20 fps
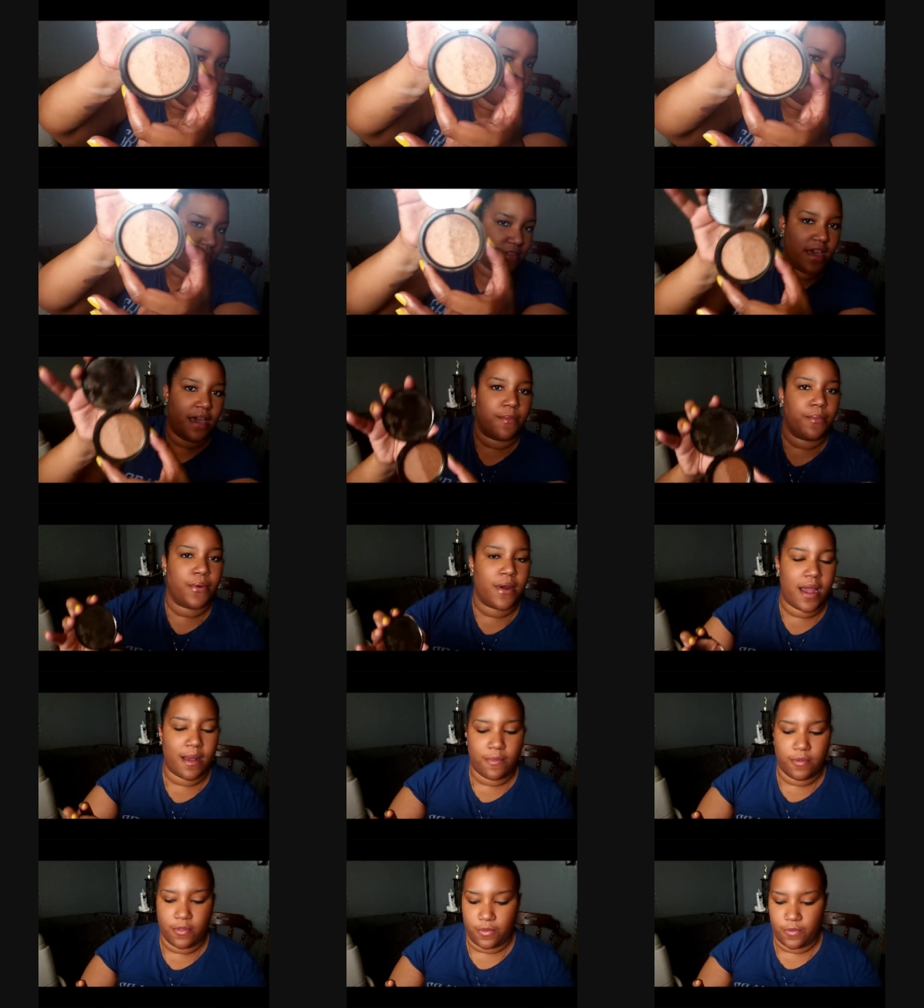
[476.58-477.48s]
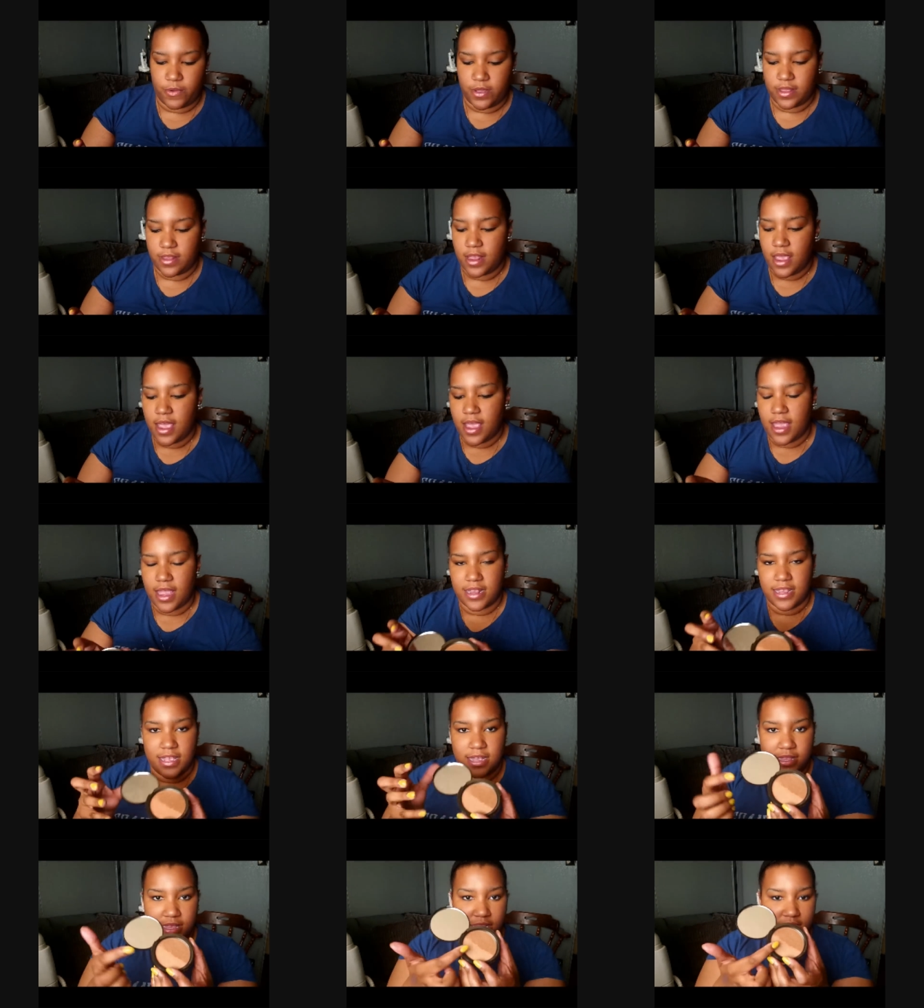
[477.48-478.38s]
have that problem with.
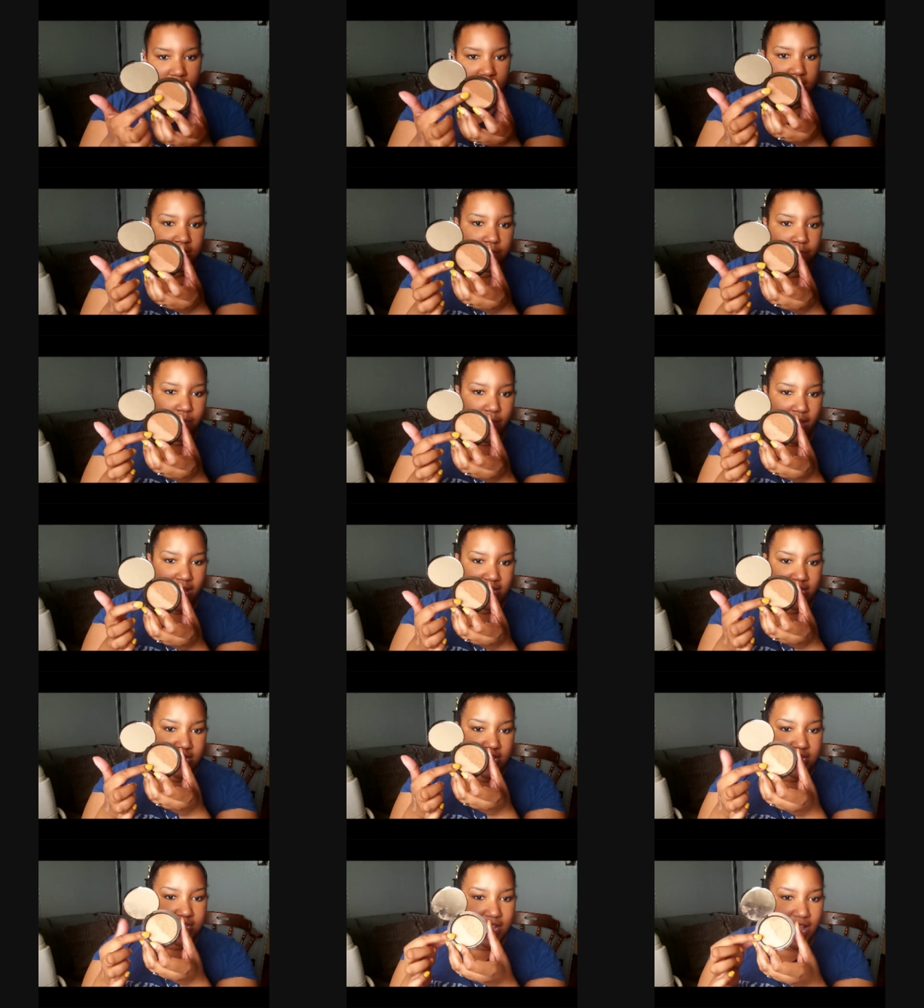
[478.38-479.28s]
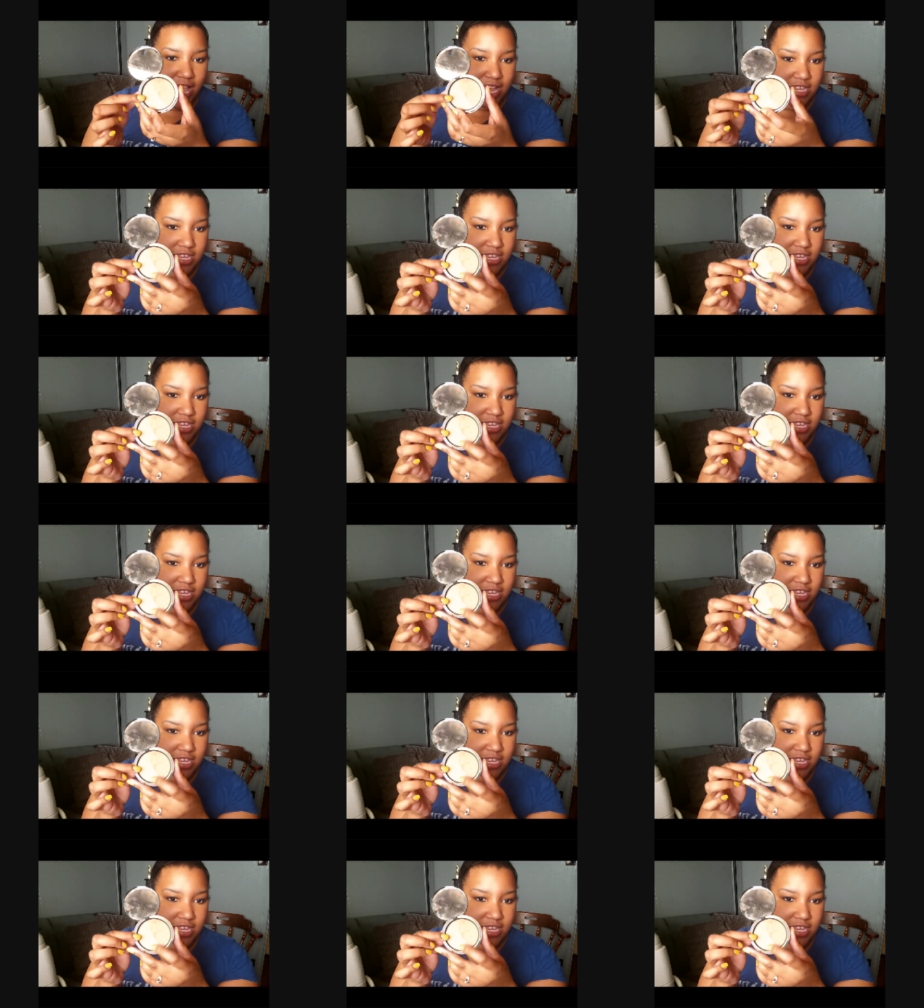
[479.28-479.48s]
And then this is a, I just